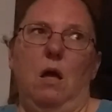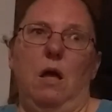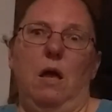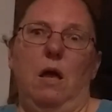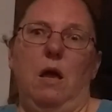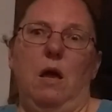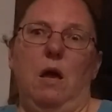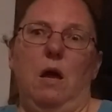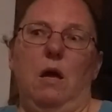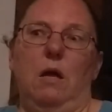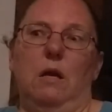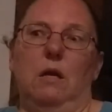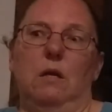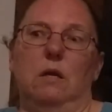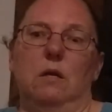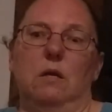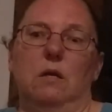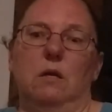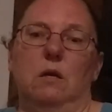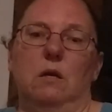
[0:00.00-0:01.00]

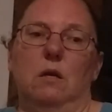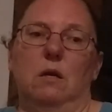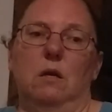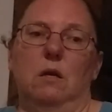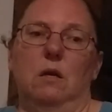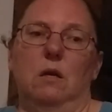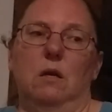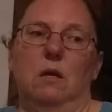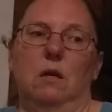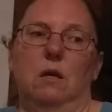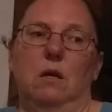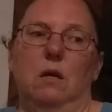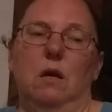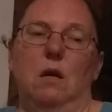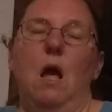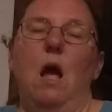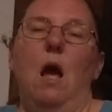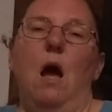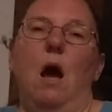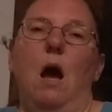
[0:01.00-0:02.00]
And
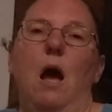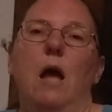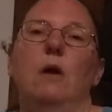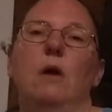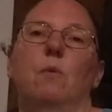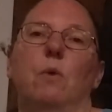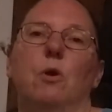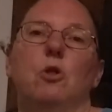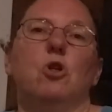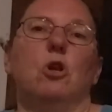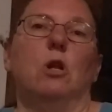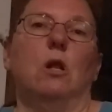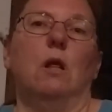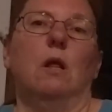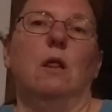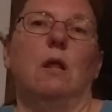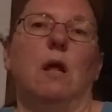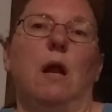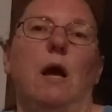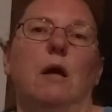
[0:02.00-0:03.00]
I originally
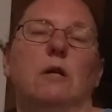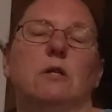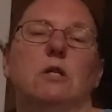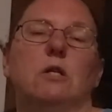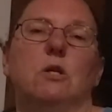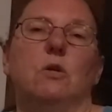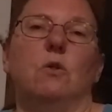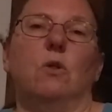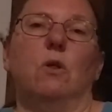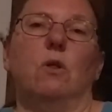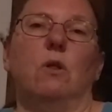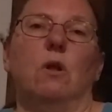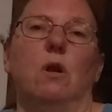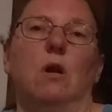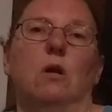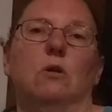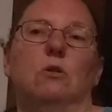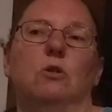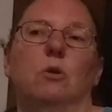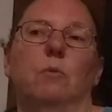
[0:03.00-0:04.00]
set out to do this on
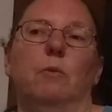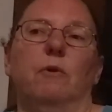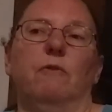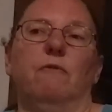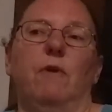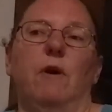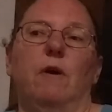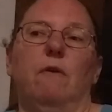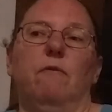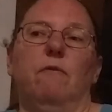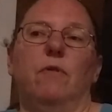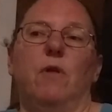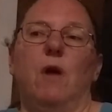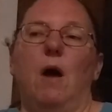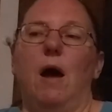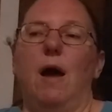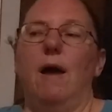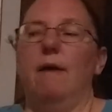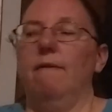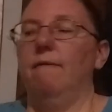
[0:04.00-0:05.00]
October 5th.
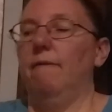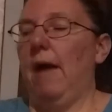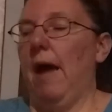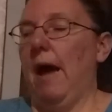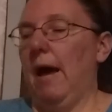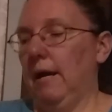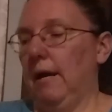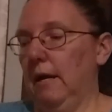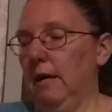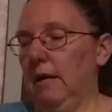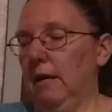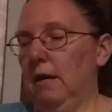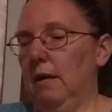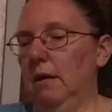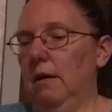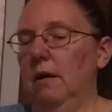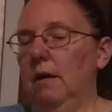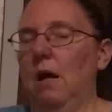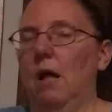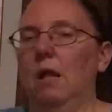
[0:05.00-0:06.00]
I've added
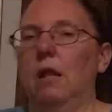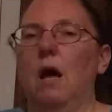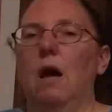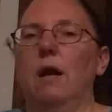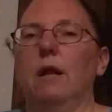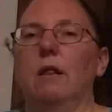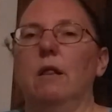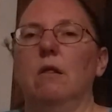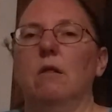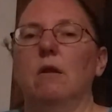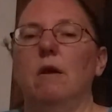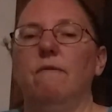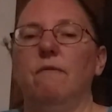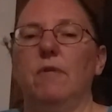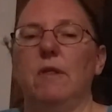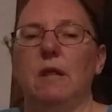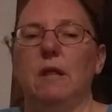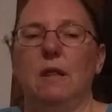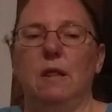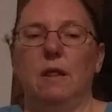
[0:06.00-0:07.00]
a lot of stuff
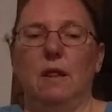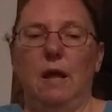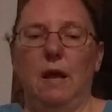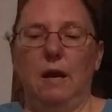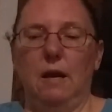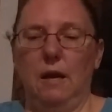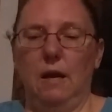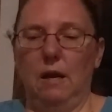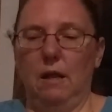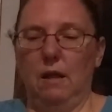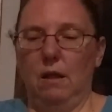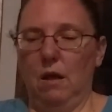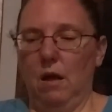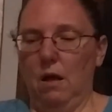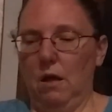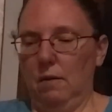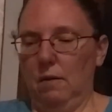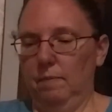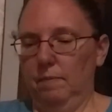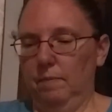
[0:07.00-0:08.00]
since then, and it's a